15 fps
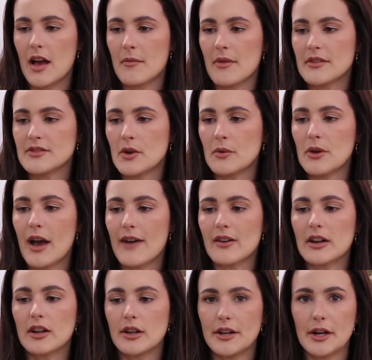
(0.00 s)
So you have
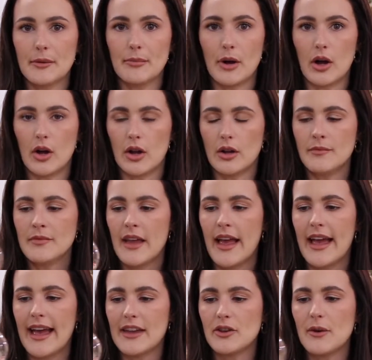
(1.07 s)
a clear ball,
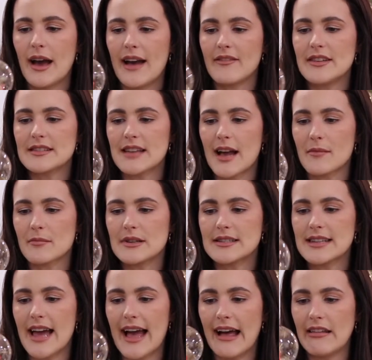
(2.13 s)
and you have these like
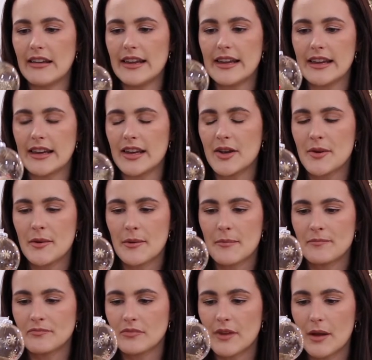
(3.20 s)
metallic,
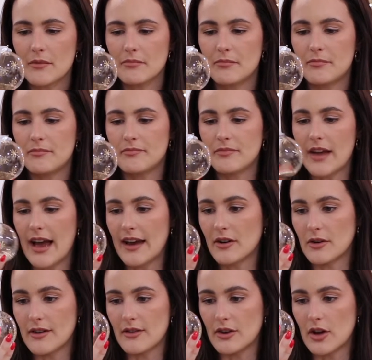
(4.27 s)
I
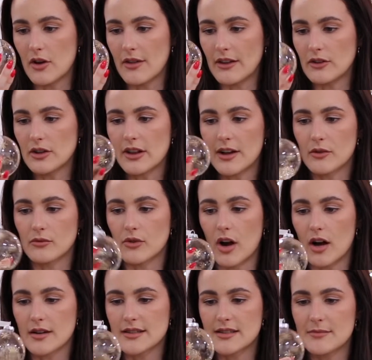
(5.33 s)
don't even know, they look like
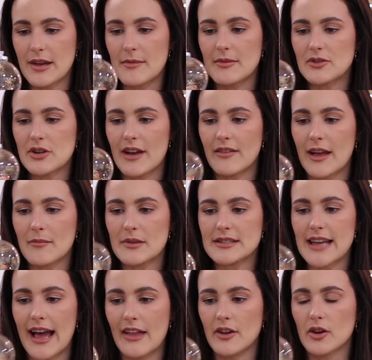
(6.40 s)
rocks to me, but you have like
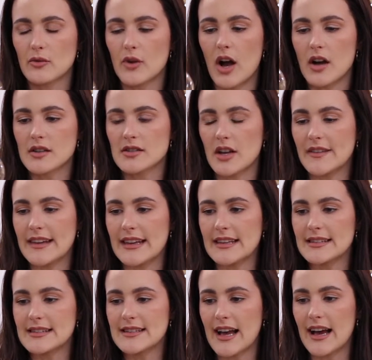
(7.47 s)
metallic rocks on the
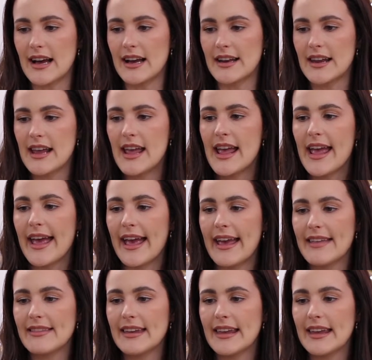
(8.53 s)
inside,
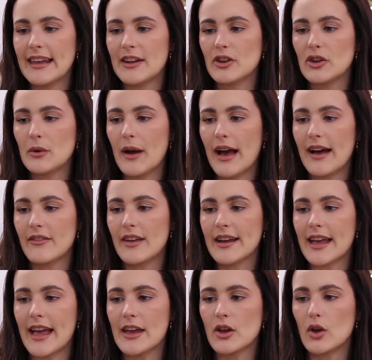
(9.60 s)
and then you have
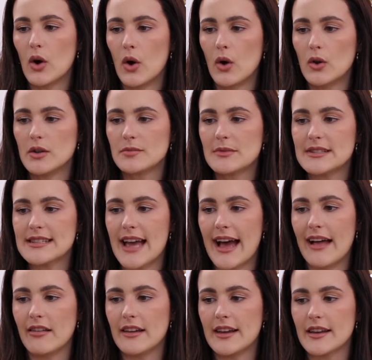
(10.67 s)
like a gold
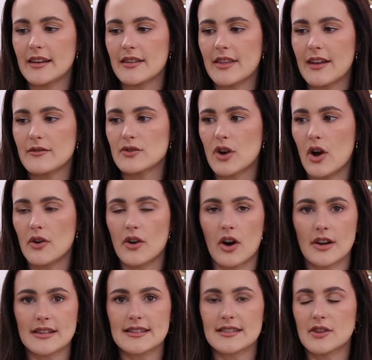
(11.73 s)
metallic they've drawn
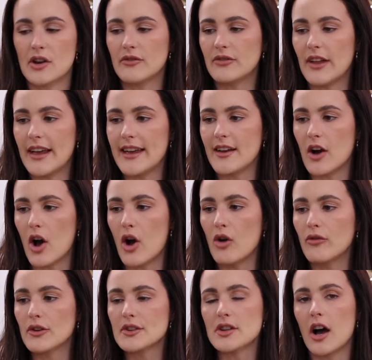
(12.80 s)
on a snowflake
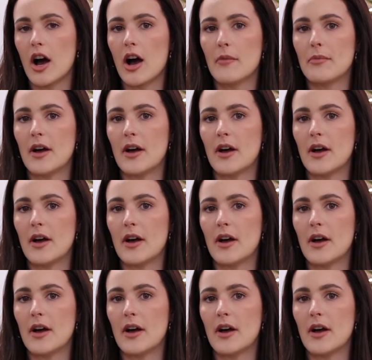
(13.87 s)
over top